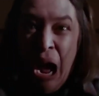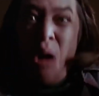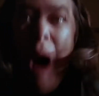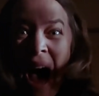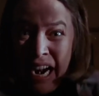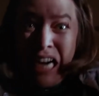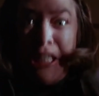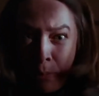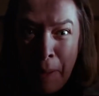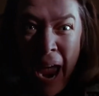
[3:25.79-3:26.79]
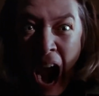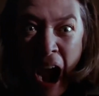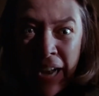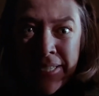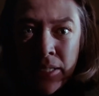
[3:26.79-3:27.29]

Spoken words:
The outbursts are so